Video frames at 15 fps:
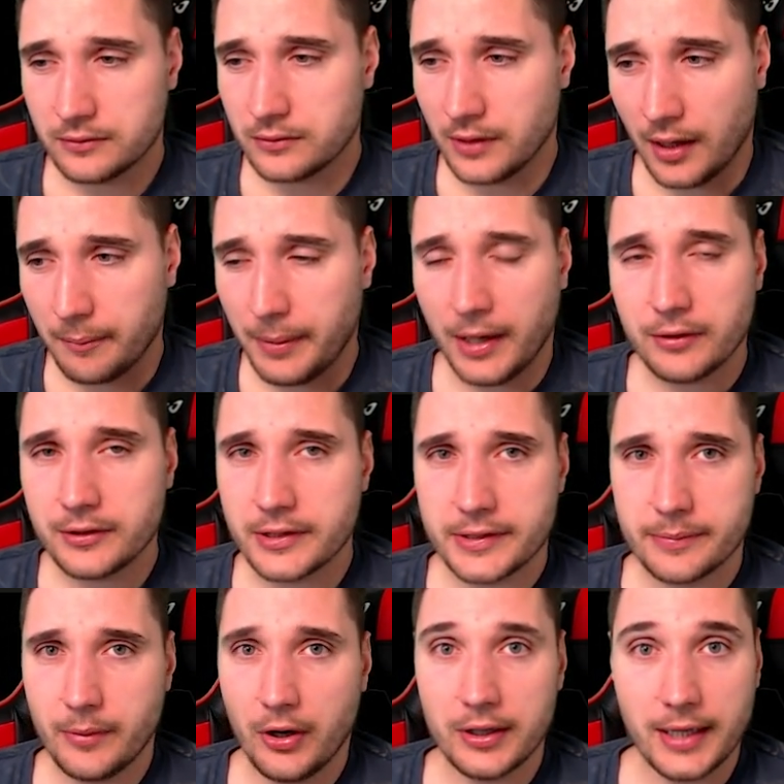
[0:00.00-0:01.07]
about
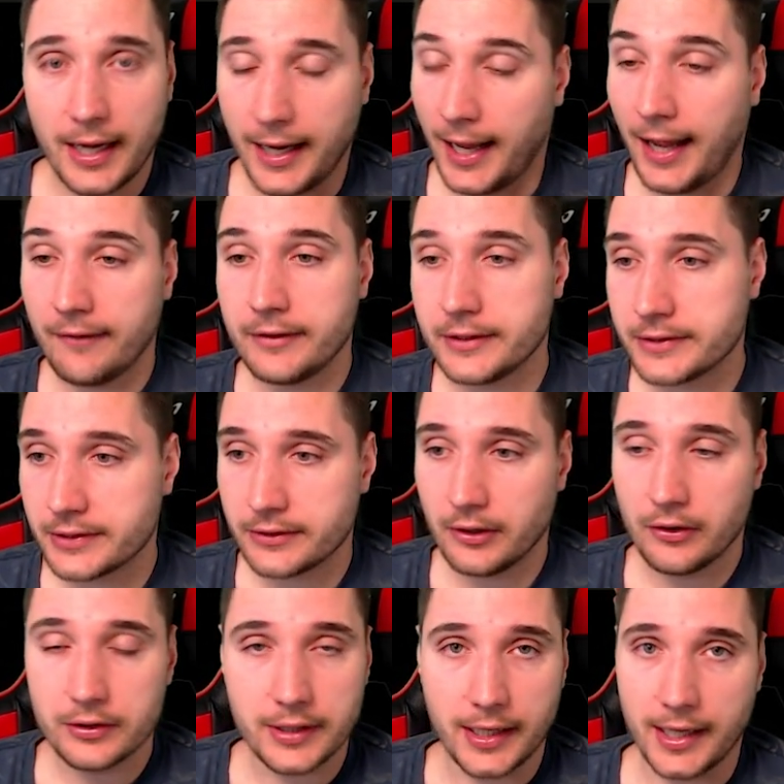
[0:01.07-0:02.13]
this mod. I have it
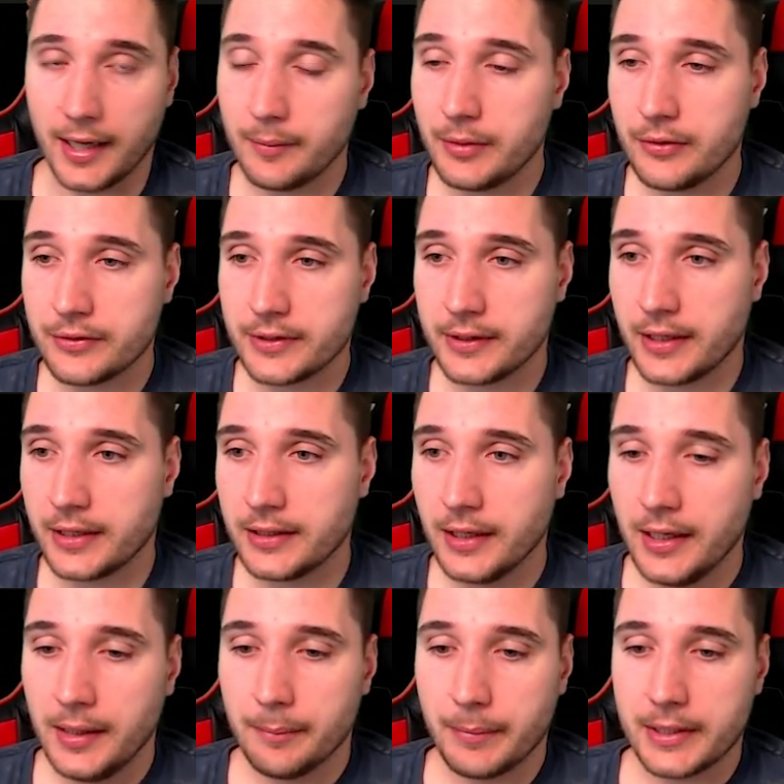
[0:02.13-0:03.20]
installed, I am using it,
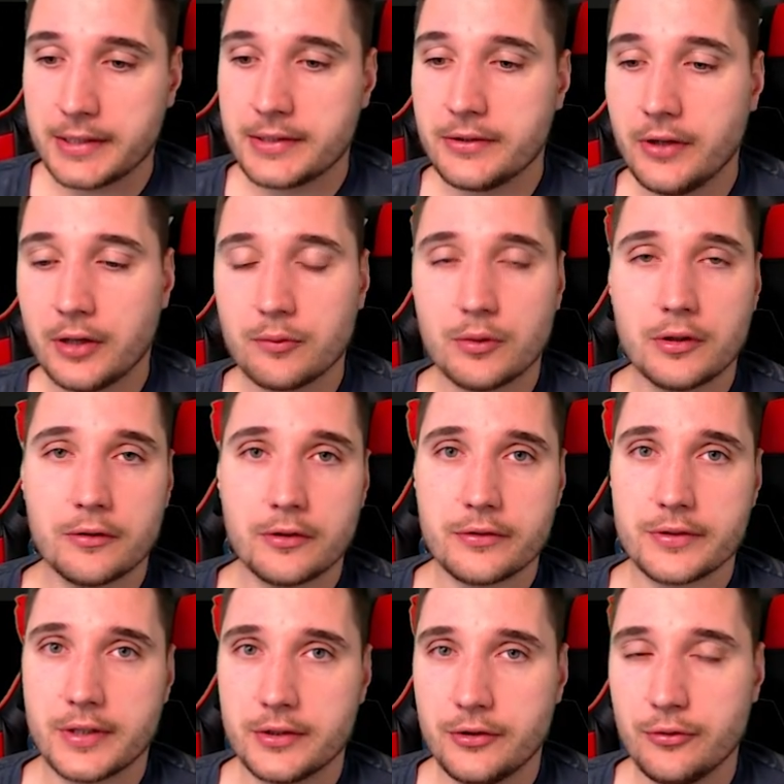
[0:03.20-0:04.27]
but it's not one of
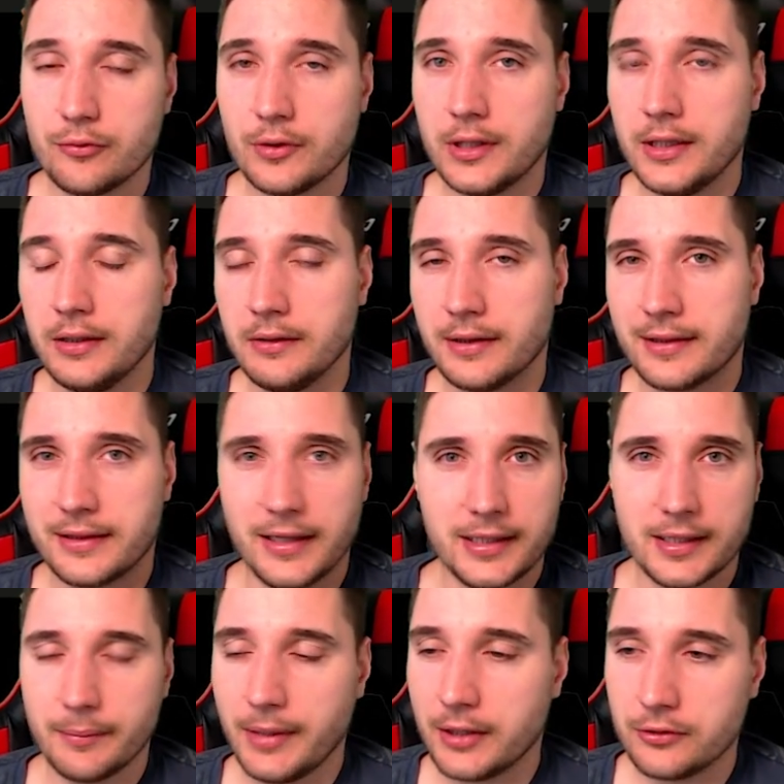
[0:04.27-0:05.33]
those that you really
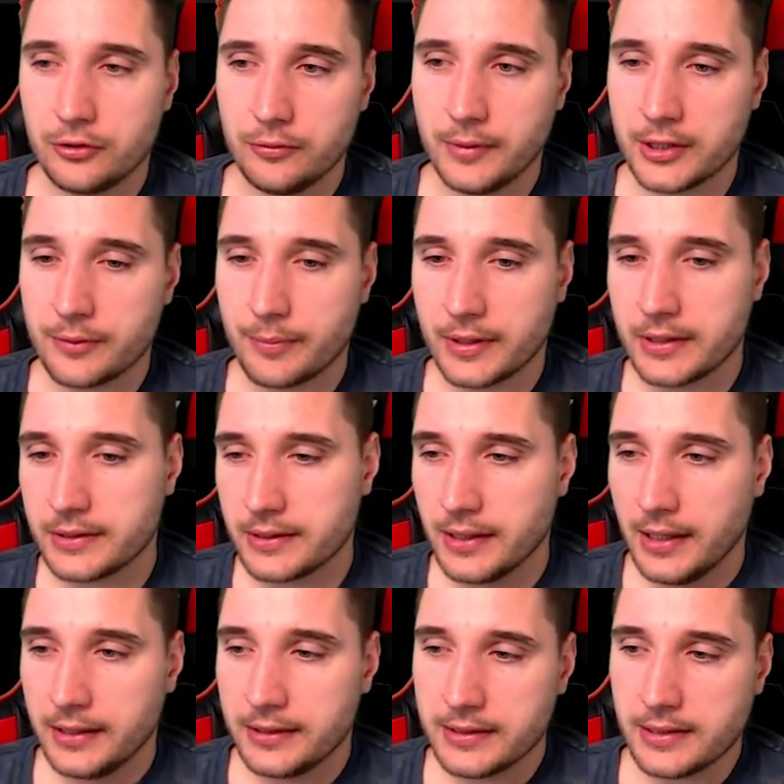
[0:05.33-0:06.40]
think about too much, because
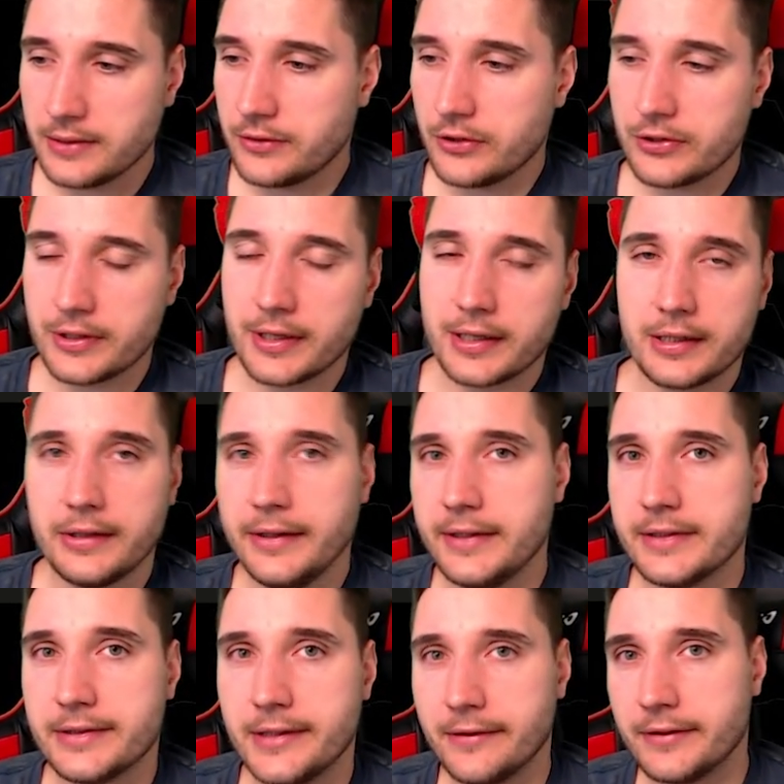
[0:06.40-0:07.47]
this is just gonna
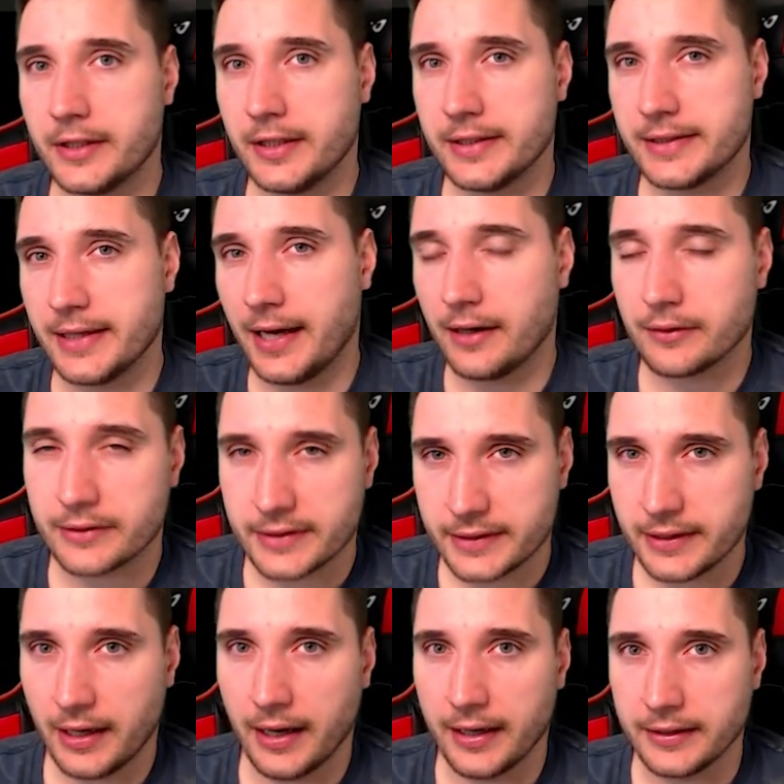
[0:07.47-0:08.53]
clean stuff that is
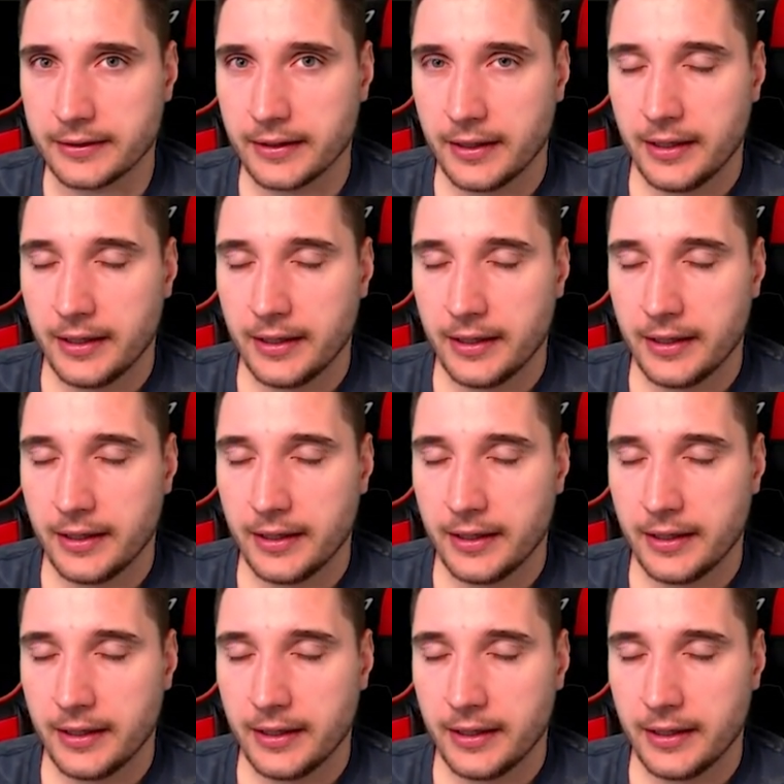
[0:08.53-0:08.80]
outside.